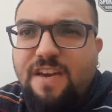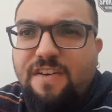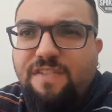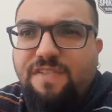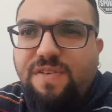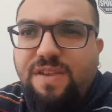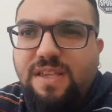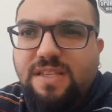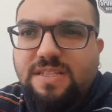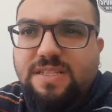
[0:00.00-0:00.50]

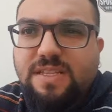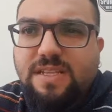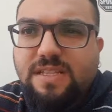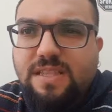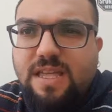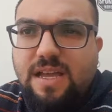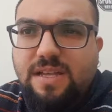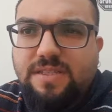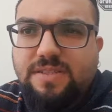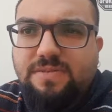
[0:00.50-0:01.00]

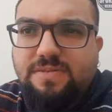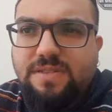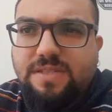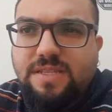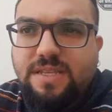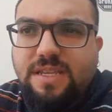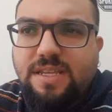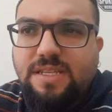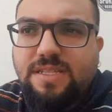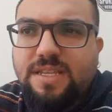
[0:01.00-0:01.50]
physical
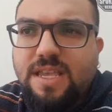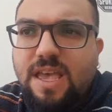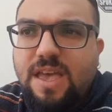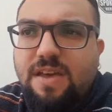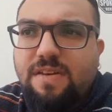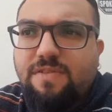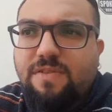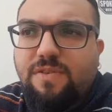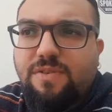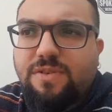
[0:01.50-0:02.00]
activities, for